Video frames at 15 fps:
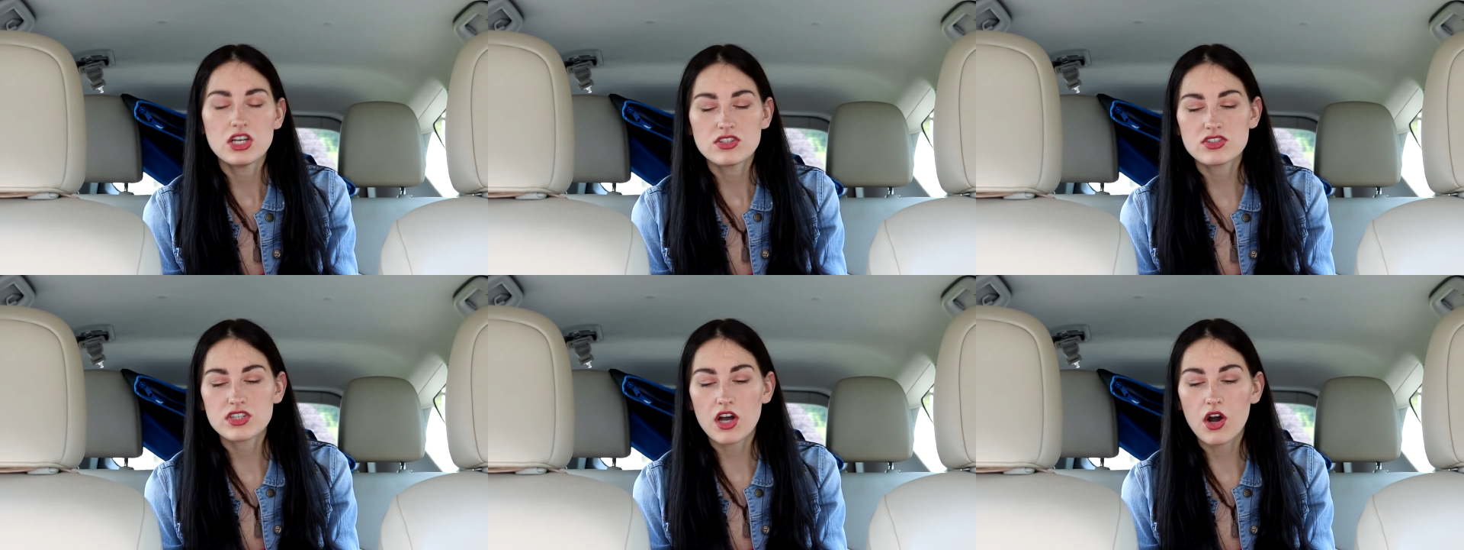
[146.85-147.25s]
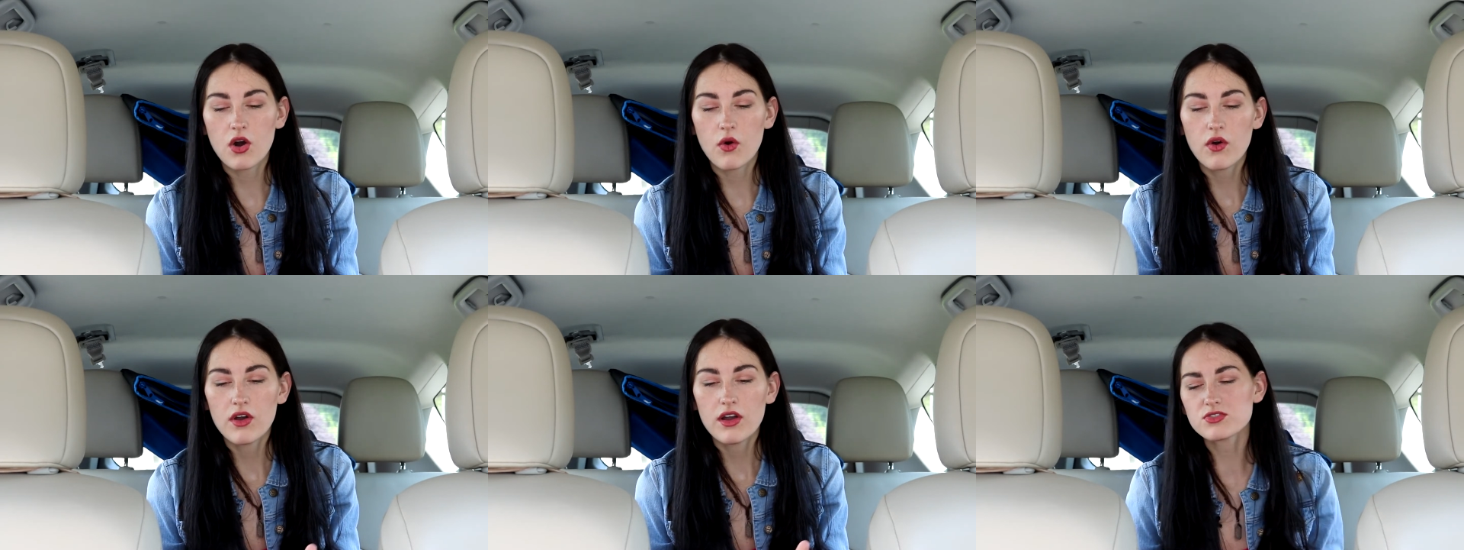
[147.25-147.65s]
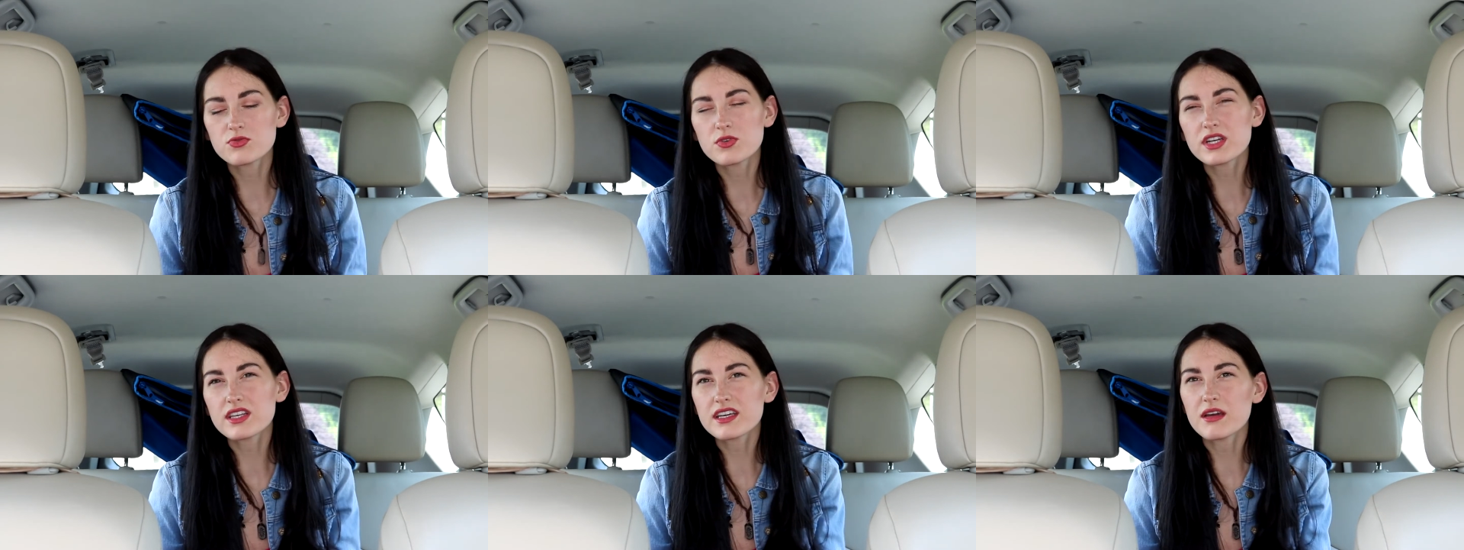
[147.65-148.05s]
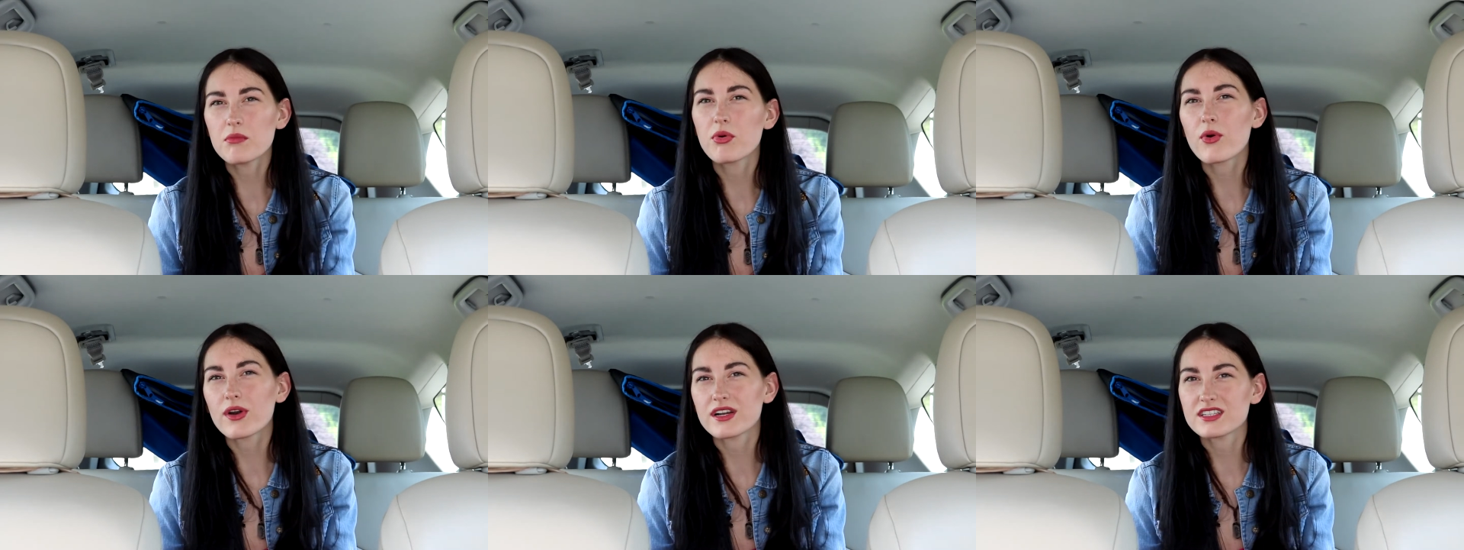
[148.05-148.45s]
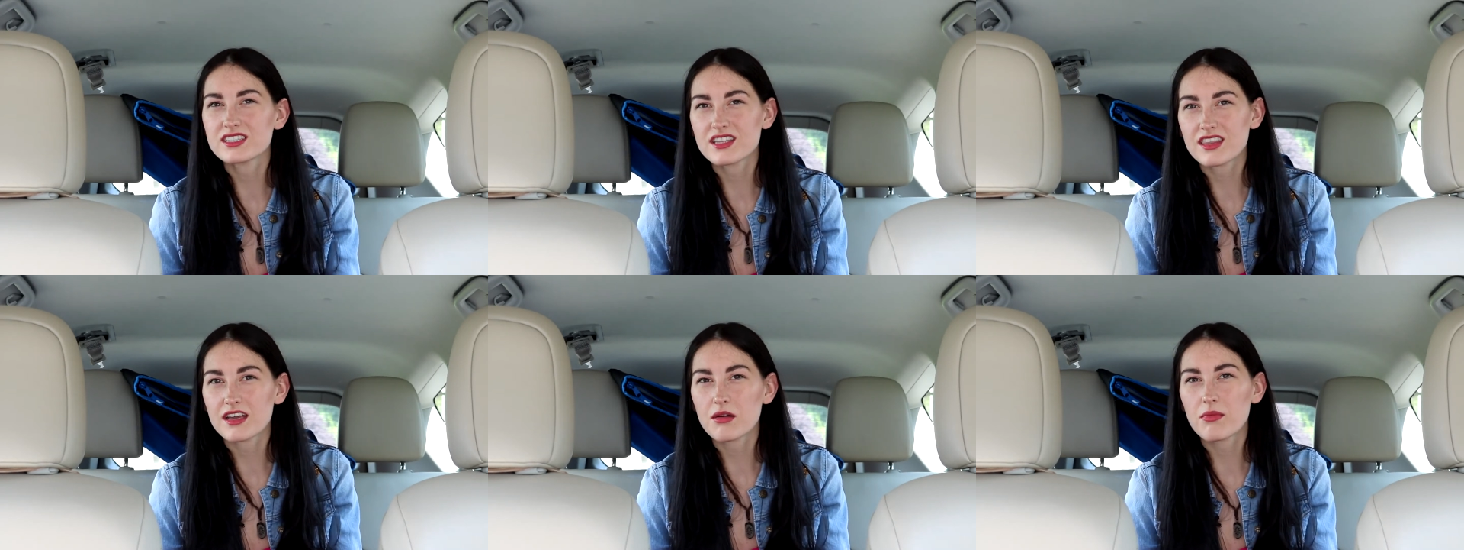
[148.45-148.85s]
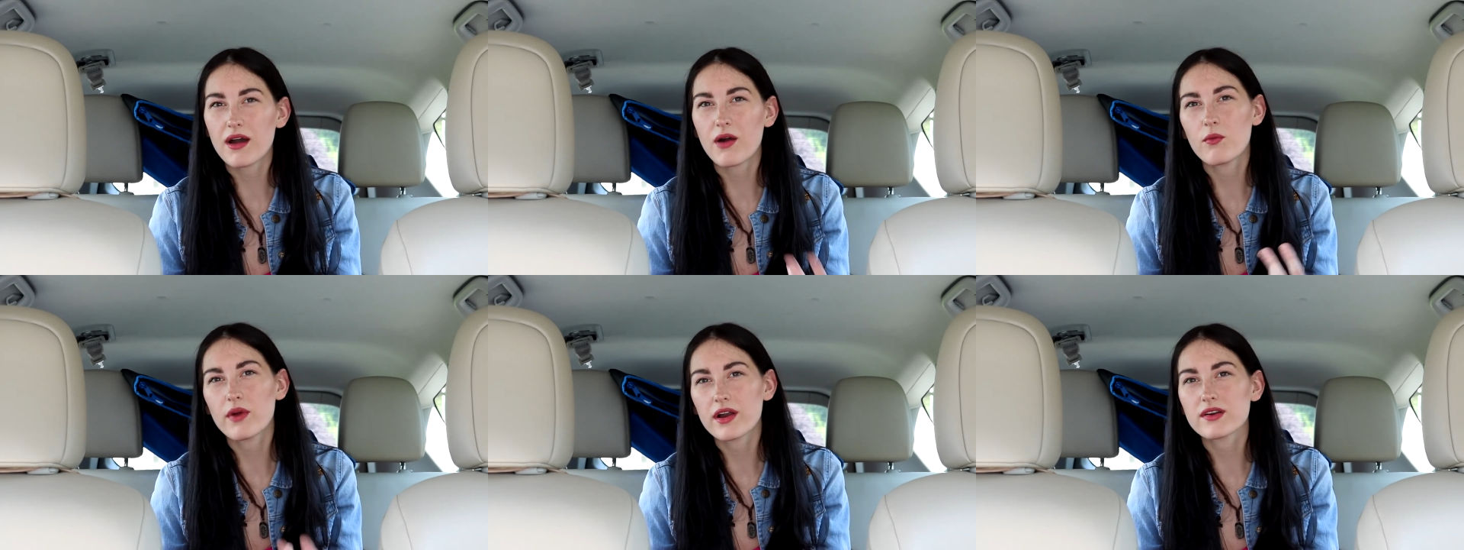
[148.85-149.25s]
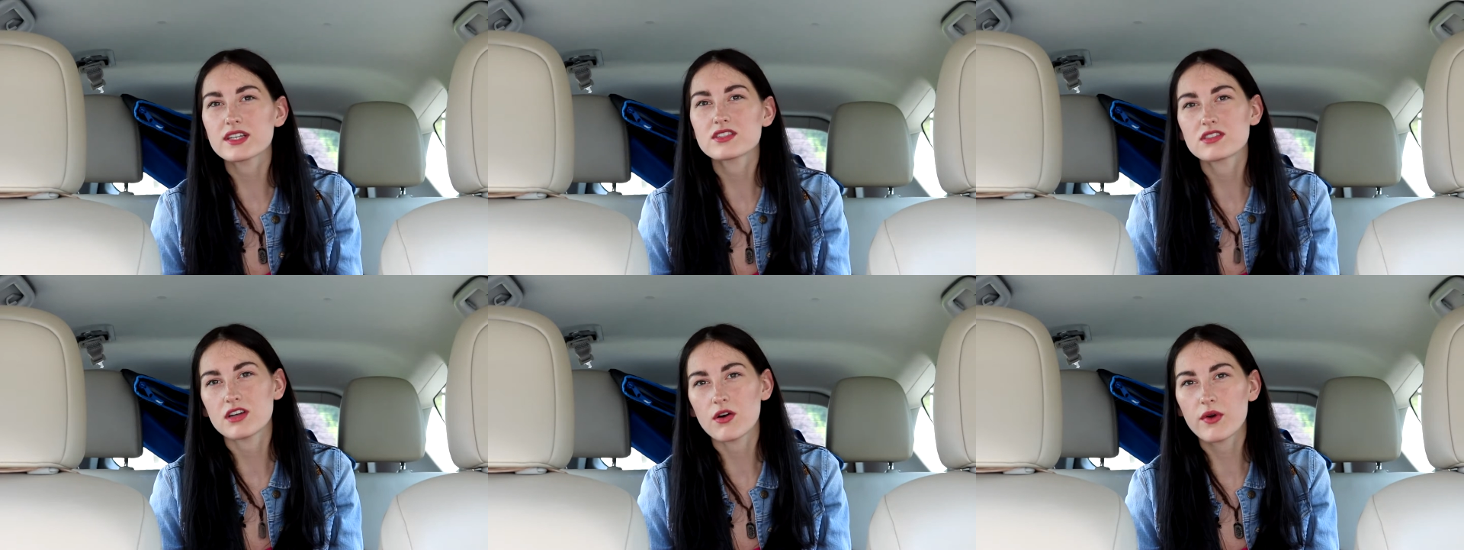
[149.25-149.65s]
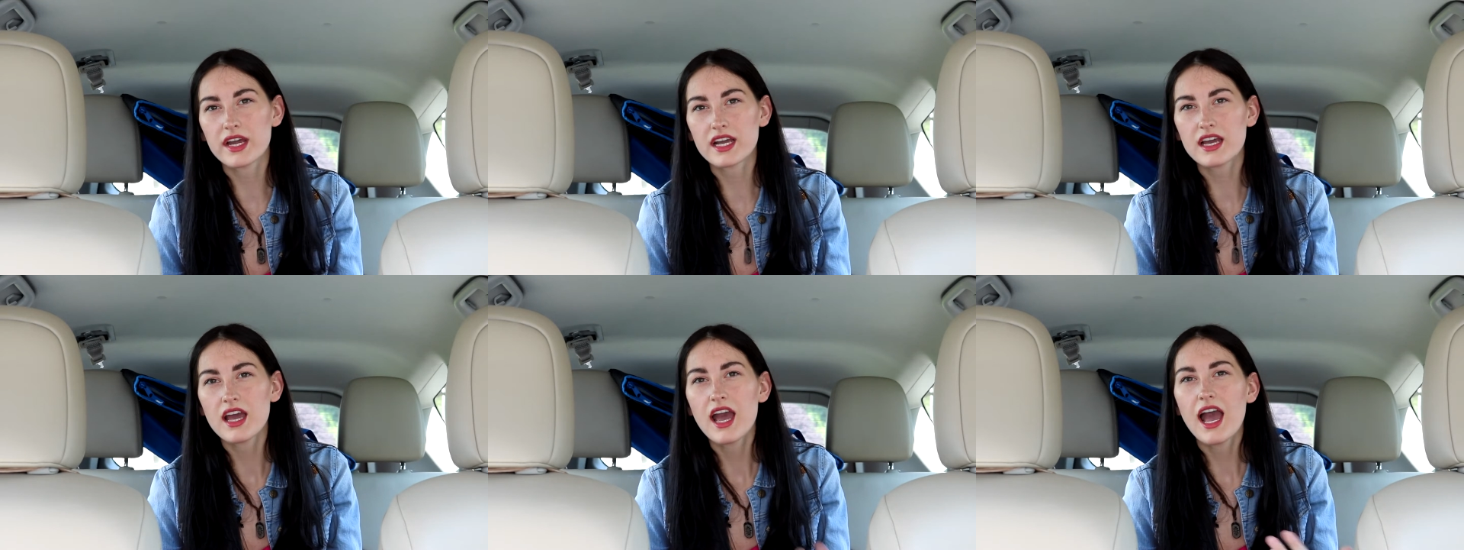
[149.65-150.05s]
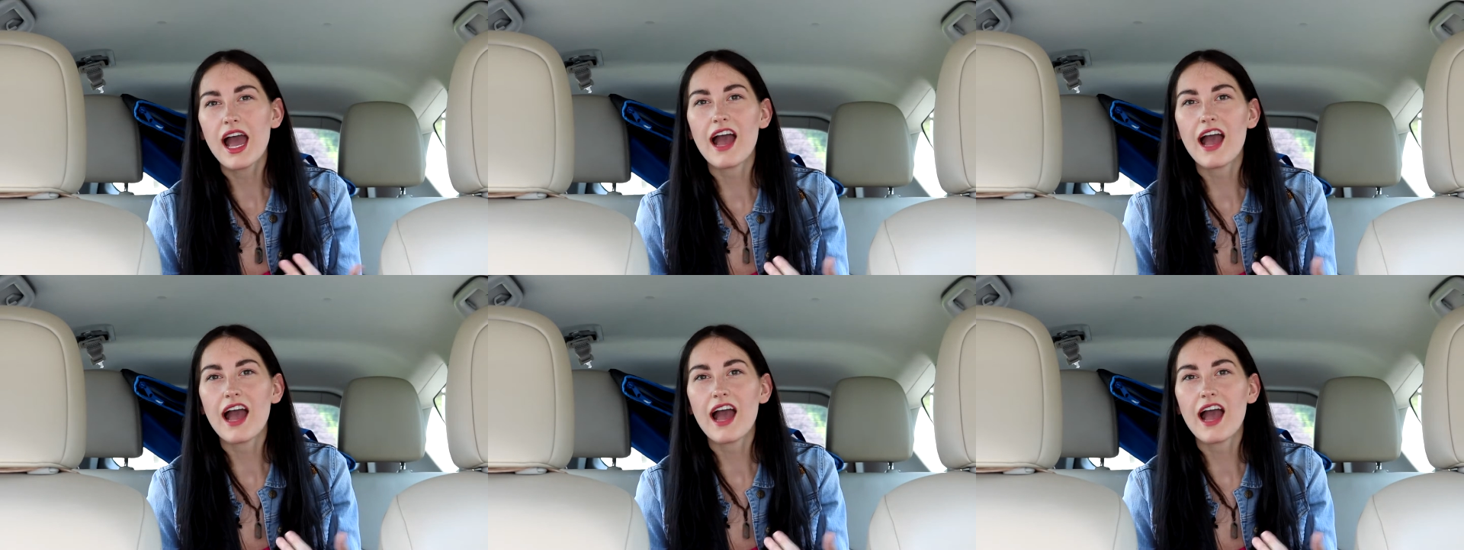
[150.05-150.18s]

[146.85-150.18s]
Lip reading: So it's really important to think about where it's going